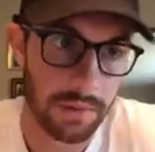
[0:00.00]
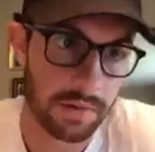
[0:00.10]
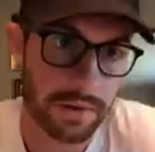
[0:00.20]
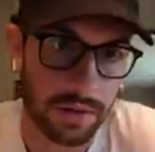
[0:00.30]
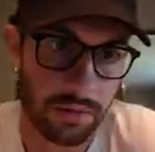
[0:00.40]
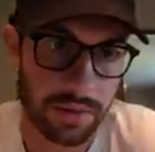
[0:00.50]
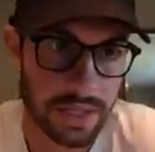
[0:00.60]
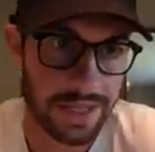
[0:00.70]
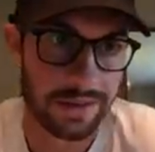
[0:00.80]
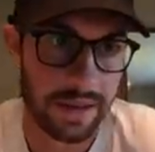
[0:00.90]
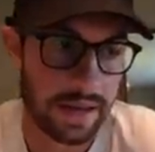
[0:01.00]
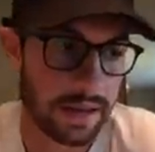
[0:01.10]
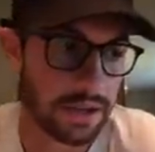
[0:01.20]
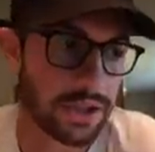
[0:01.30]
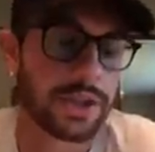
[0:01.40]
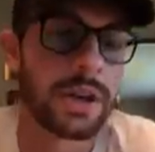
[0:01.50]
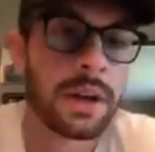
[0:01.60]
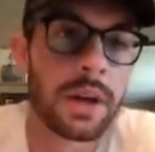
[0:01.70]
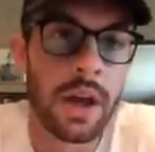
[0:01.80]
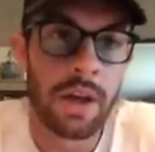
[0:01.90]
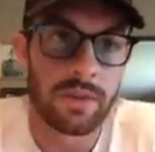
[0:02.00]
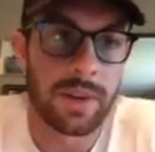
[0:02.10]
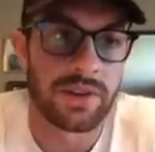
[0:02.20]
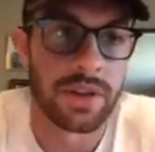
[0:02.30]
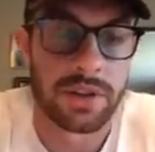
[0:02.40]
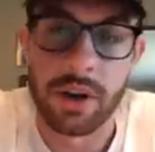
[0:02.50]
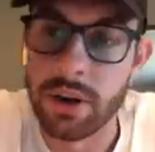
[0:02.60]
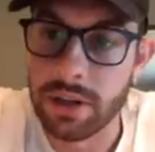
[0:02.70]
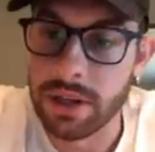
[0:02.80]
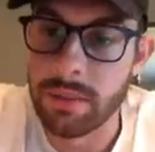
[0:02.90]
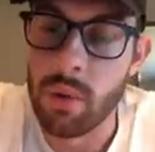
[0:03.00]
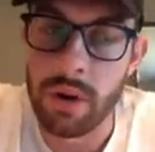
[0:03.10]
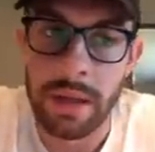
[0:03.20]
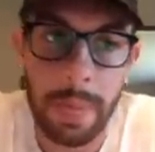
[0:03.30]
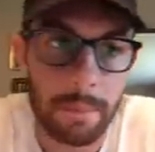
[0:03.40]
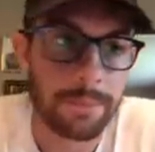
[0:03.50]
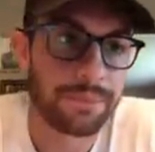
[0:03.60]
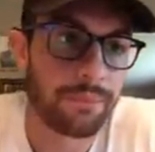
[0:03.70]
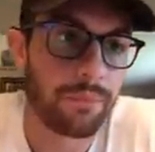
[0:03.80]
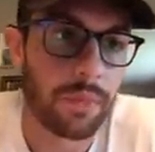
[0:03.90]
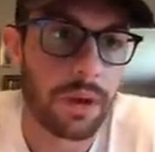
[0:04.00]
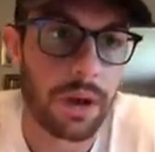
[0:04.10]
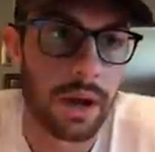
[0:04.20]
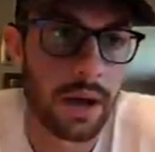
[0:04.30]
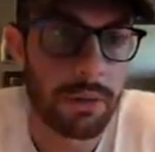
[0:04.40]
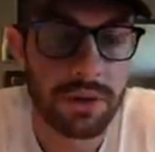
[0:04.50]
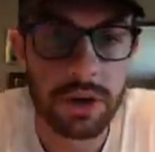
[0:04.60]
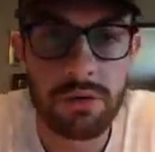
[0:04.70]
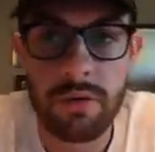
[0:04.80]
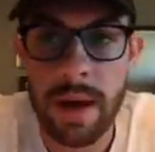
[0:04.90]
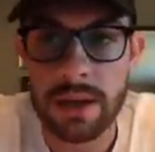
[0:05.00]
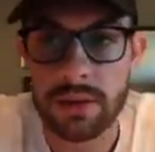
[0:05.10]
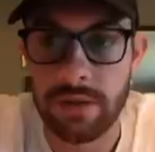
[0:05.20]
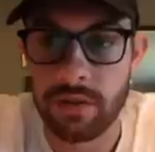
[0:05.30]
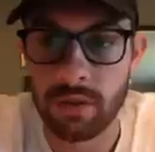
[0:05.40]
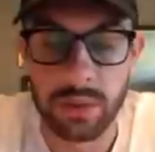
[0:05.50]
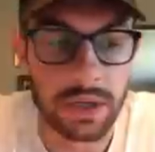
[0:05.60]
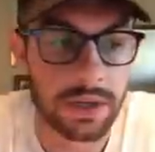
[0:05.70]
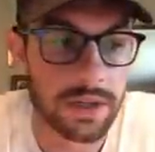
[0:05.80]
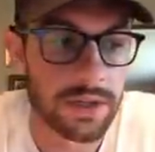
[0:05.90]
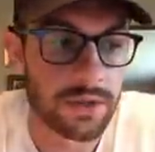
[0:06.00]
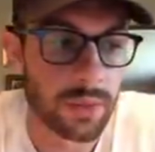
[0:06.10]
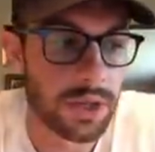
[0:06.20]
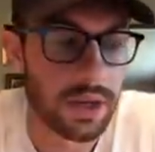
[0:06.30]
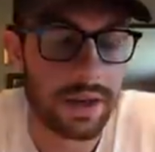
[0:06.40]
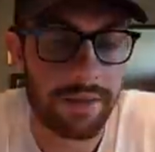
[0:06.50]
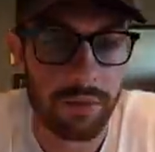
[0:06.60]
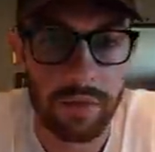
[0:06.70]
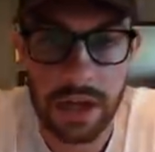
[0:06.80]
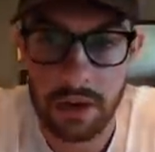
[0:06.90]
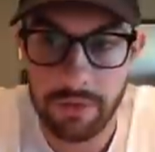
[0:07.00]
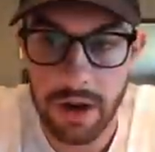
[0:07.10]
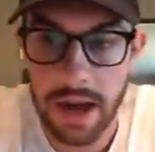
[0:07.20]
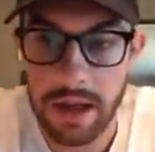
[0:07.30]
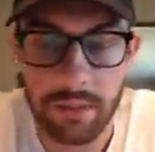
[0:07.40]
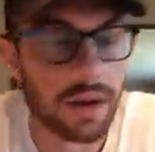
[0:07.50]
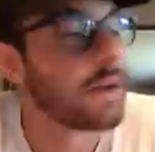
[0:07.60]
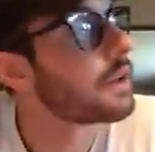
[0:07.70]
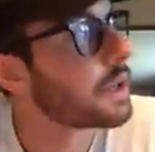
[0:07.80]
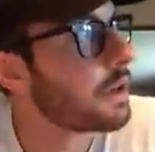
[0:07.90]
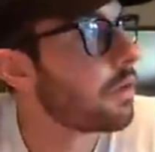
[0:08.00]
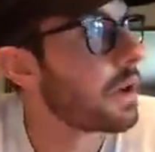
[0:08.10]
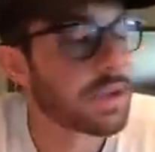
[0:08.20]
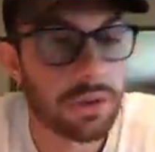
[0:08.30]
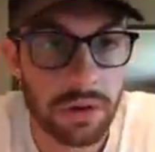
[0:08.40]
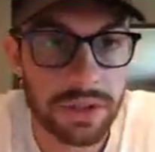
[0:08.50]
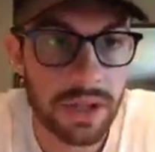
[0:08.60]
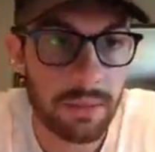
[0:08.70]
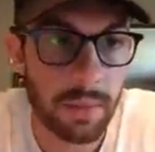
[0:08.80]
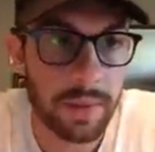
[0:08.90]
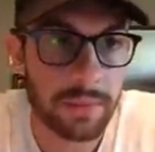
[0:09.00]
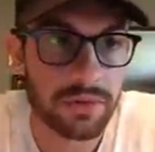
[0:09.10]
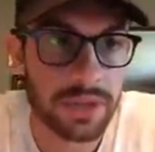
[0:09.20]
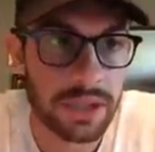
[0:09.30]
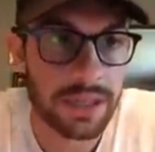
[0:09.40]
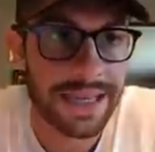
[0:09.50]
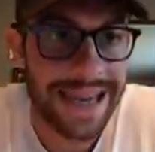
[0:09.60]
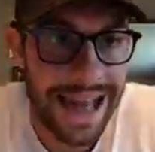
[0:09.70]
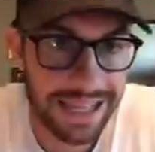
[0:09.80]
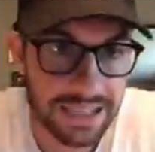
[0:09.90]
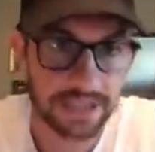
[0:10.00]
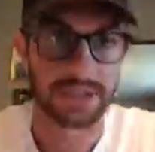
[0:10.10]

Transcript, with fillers: off so no one wants to hear that ish, especially this early in the morning. I wasn't going to do a mock draft this week because we did a different video on Friday, but I was like, you know what? It's crunch time. My peoples need the analysis.